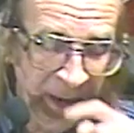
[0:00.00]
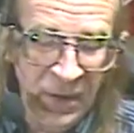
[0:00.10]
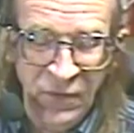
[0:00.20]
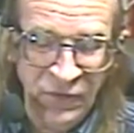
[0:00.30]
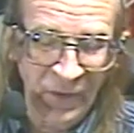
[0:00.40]

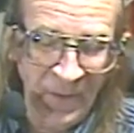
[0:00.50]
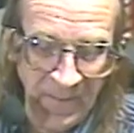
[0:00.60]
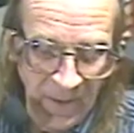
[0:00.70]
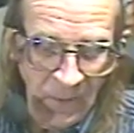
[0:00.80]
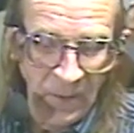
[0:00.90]
So
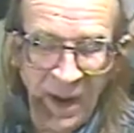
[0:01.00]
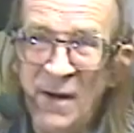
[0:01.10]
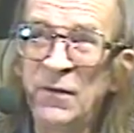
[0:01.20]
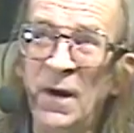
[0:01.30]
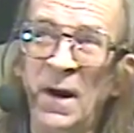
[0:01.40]
what
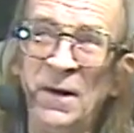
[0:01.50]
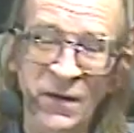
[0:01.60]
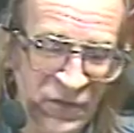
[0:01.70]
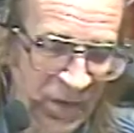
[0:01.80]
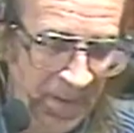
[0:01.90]
I've done
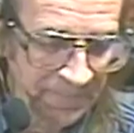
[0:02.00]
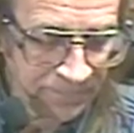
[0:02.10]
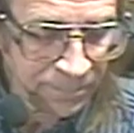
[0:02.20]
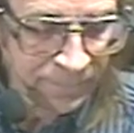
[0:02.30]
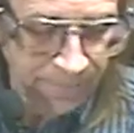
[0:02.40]
is
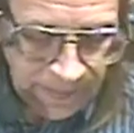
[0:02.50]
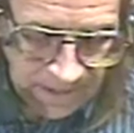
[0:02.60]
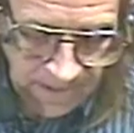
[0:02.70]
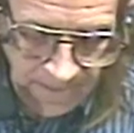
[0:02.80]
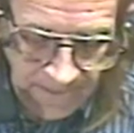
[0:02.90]

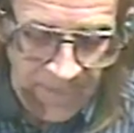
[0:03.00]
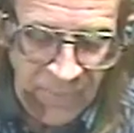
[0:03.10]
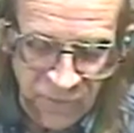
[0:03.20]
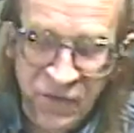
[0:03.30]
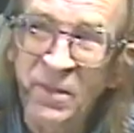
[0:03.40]

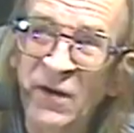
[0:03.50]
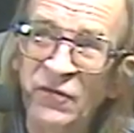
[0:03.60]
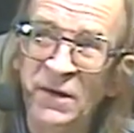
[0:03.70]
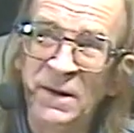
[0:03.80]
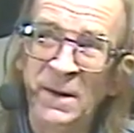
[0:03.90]
this is
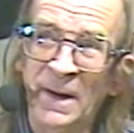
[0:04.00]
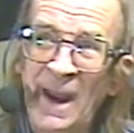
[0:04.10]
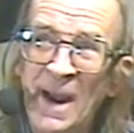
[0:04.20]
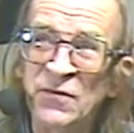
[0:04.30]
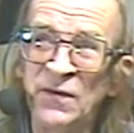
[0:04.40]
basically a
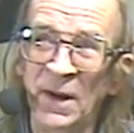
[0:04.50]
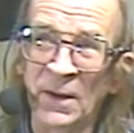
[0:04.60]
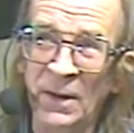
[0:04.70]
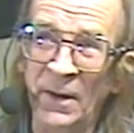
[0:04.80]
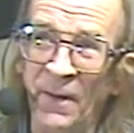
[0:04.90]
capstan
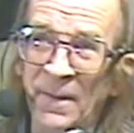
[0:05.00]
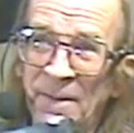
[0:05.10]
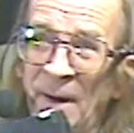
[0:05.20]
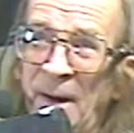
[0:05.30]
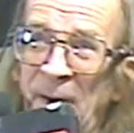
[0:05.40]
cleaner.
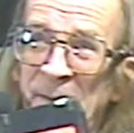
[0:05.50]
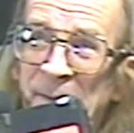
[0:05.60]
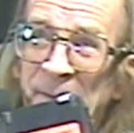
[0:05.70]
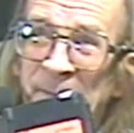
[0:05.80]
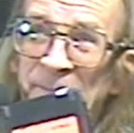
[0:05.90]

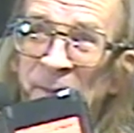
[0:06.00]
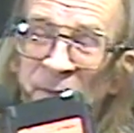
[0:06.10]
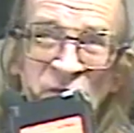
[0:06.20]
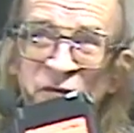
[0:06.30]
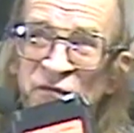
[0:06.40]

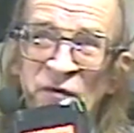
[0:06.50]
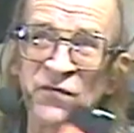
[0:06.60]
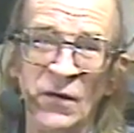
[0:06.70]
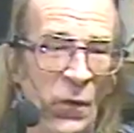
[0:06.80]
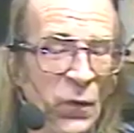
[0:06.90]
This is just
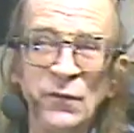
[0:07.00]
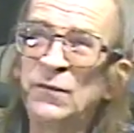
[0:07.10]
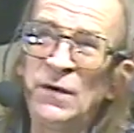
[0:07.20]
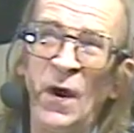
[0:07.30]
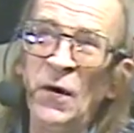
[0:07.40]
an old
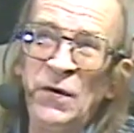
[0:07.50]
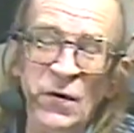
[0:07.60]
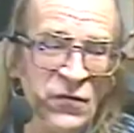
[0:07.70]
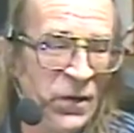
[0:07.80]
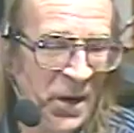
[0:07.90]

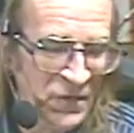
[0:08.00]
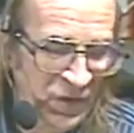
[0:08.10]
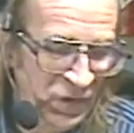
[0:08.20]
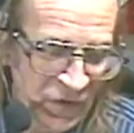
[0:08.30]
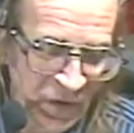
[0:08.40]
unused
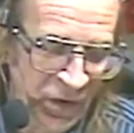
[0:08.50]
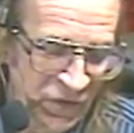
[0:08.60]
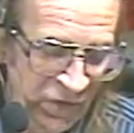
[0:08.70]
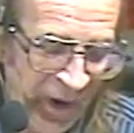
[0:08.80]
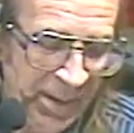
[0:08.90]
cartridge. It's
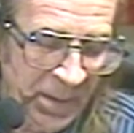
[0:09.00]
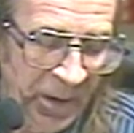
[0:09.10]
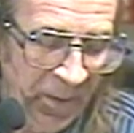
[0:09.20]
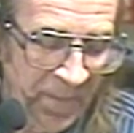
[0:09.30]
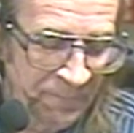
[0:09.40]
a tape
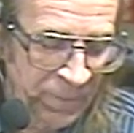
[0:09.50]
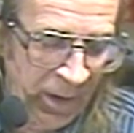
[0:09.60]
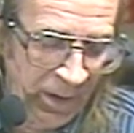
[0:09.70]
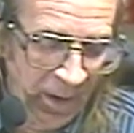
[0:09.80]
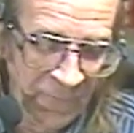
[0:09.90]
cleaner,
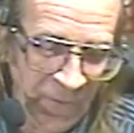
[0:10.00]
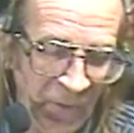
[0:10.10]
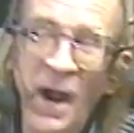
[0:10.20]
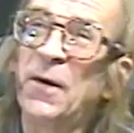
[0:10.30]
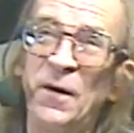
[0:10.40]
and they're
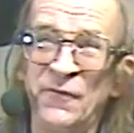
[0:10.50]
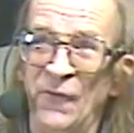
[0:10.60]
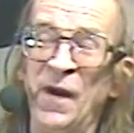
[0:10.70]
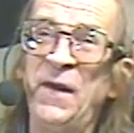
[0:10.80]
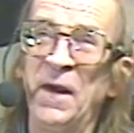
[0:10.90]
not good
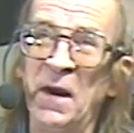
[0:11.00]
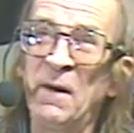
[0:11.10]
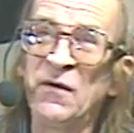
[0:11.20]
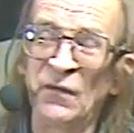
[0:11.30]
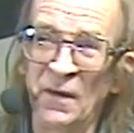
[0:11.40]
for anything
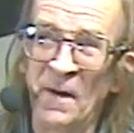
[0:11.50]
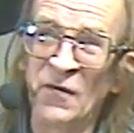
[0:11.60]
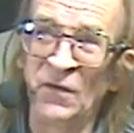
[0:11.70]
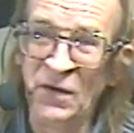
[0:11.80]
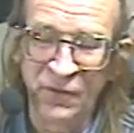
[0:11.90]
anyway, so we might as
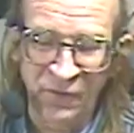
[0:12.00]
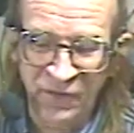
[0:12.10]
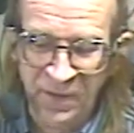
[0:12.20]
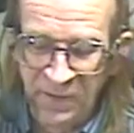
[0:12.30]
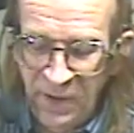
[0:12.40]
well use it for
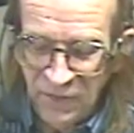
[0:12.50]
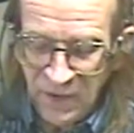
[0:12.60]
something else.